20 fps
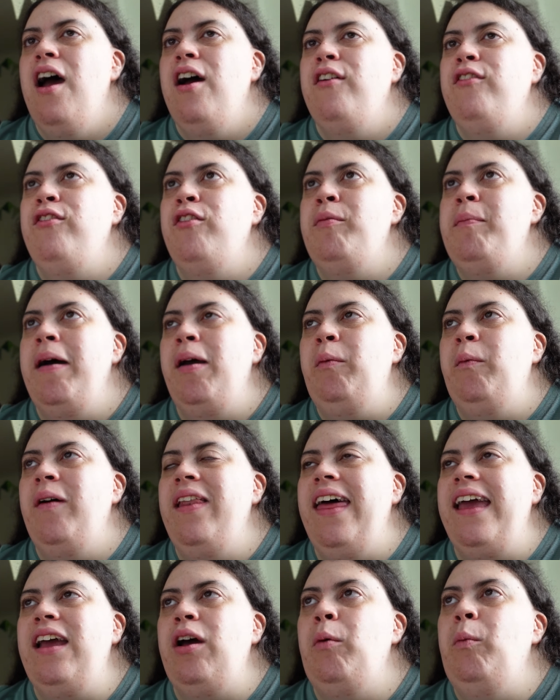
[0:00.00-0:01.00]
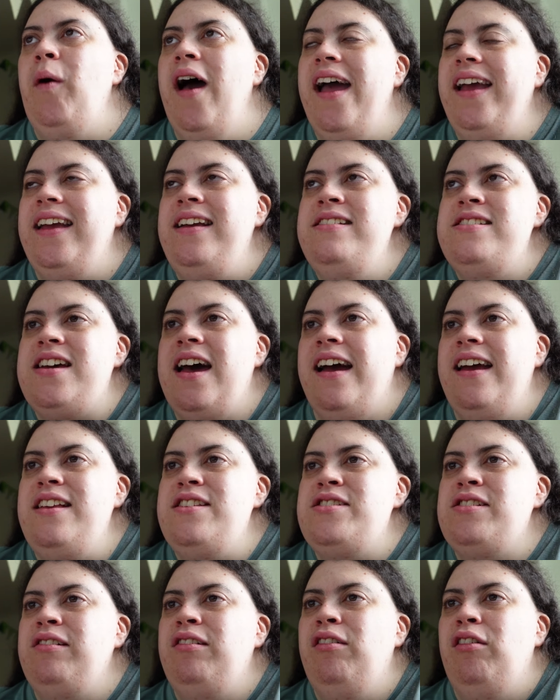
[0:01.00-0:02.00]
for my, like, a working
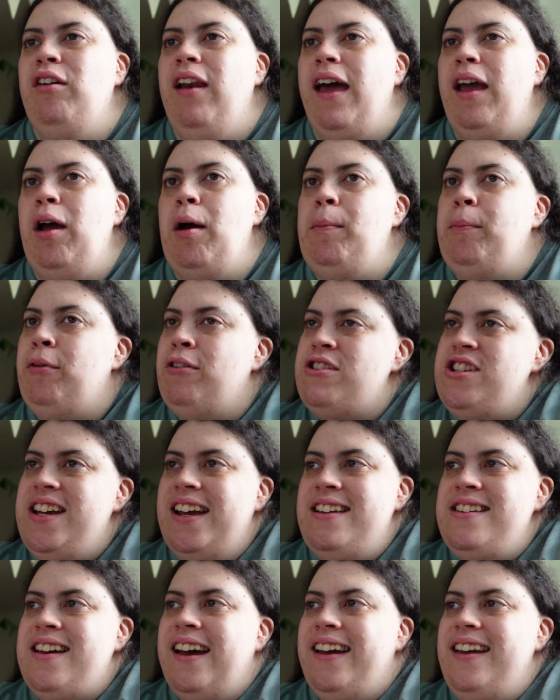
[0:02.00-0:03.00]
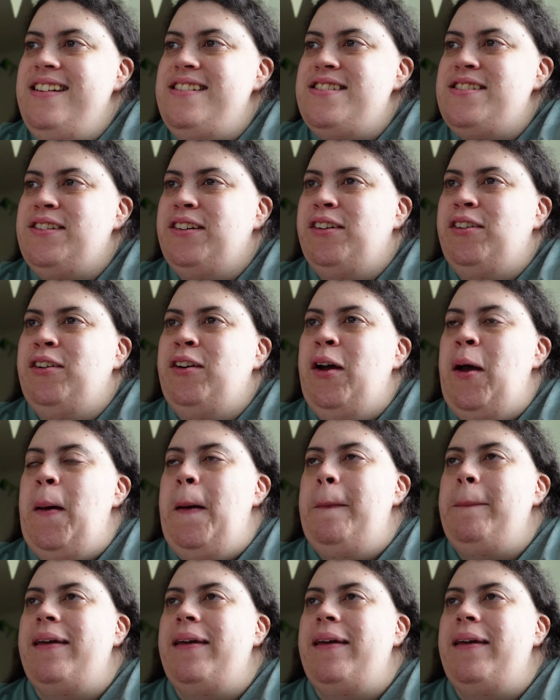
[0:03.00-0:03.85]
title or, like, a project title.